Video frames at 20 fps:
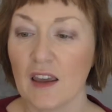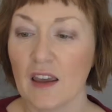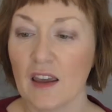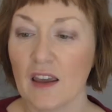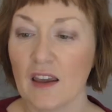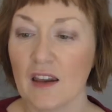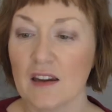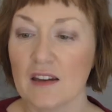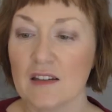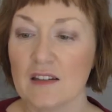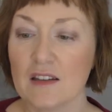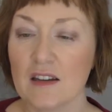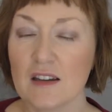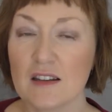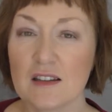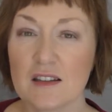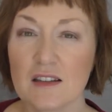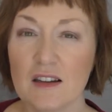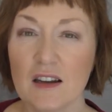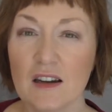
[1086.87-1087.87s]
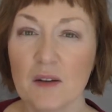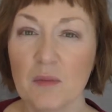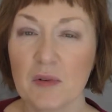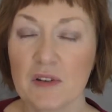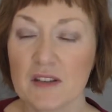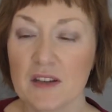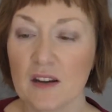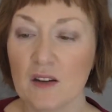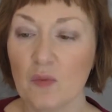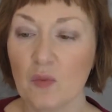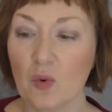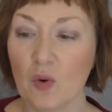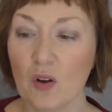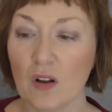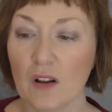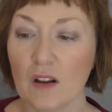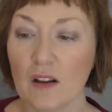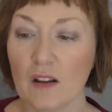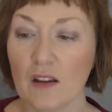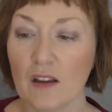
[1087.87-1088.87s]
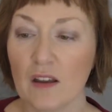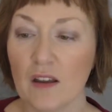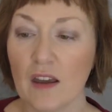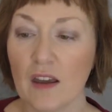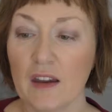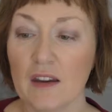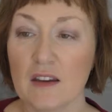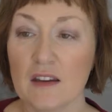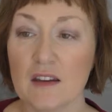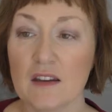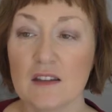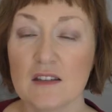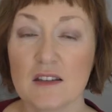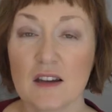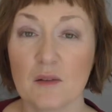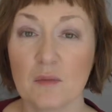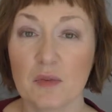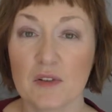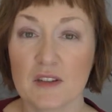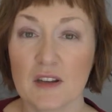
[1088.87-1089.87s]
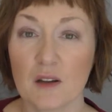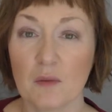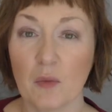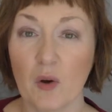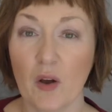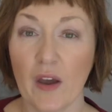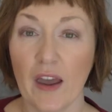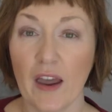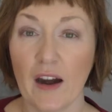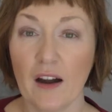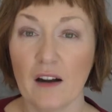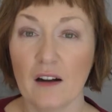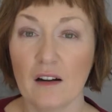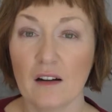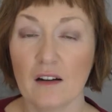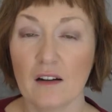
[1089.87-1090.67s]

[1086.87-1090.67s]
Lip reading: and it's 90% wool and 10% mohair.